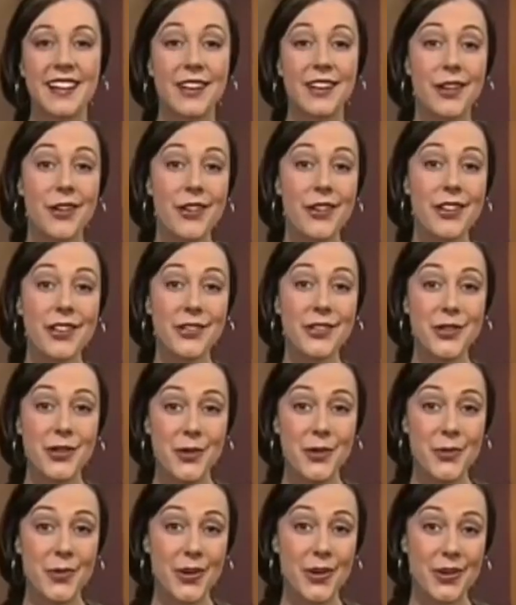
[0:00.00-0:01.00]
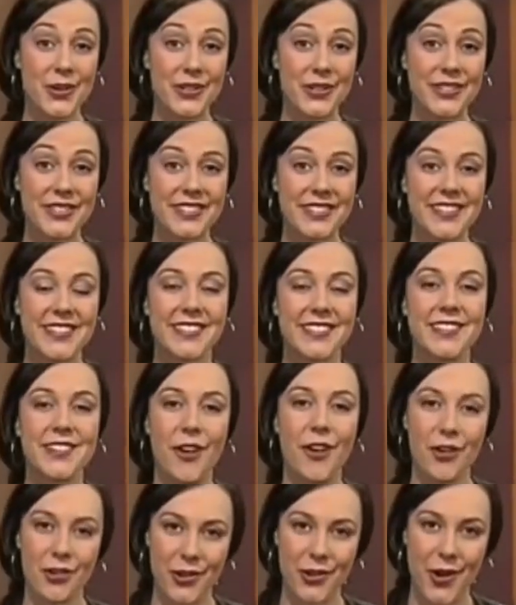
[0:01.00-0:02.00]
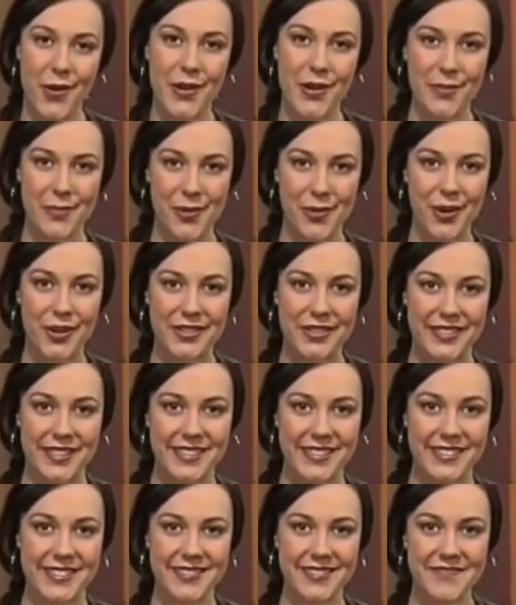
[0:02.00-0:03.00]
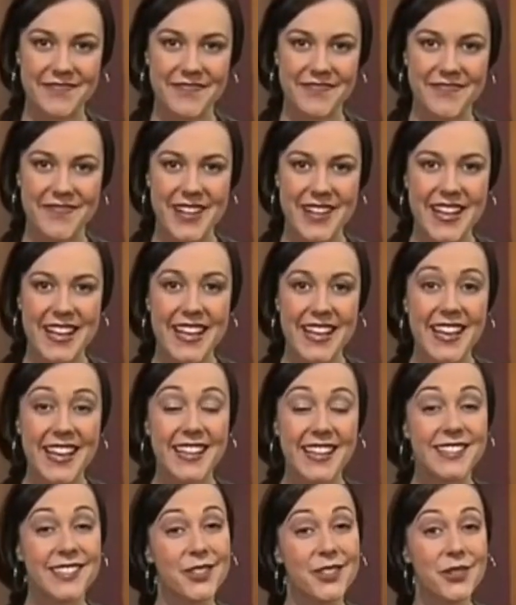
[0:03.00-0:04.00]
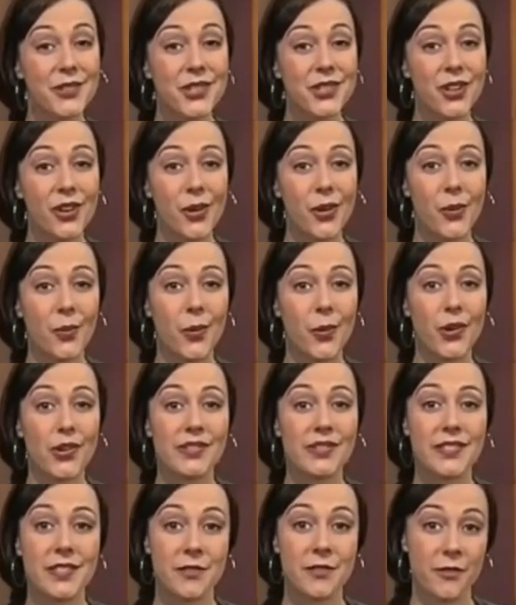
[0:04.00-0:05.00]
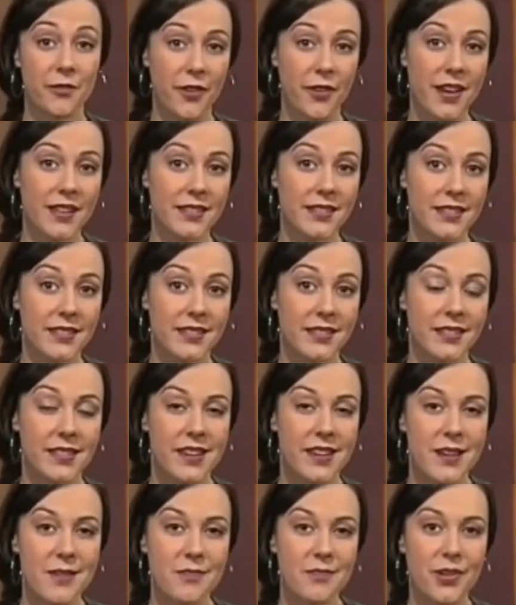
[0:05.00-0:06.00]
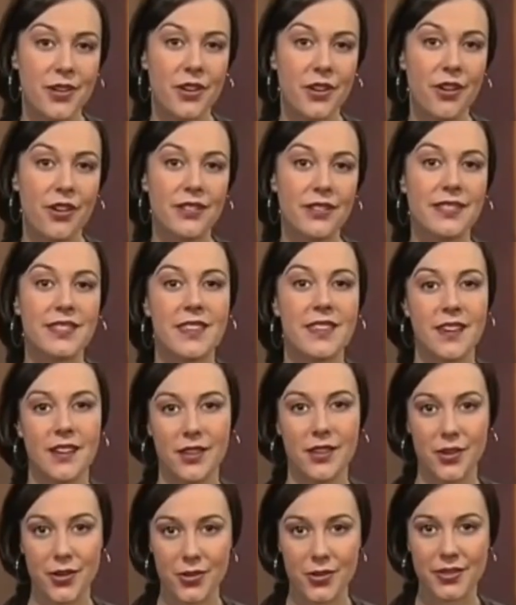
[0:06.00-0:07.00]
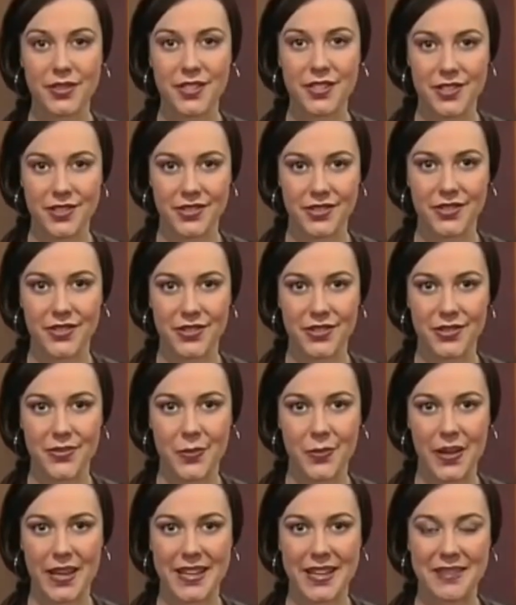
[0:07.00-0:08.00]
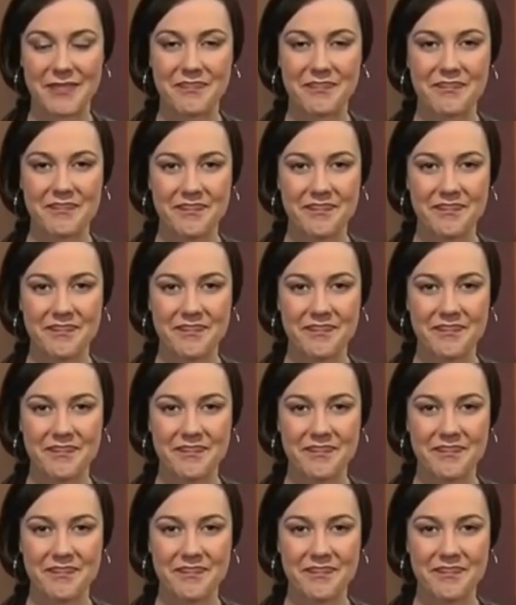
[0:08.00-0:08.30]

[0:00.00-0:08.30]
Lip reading: Learning new words is an ongoing process. It's good to learn words in phrases because they are used in a certain way.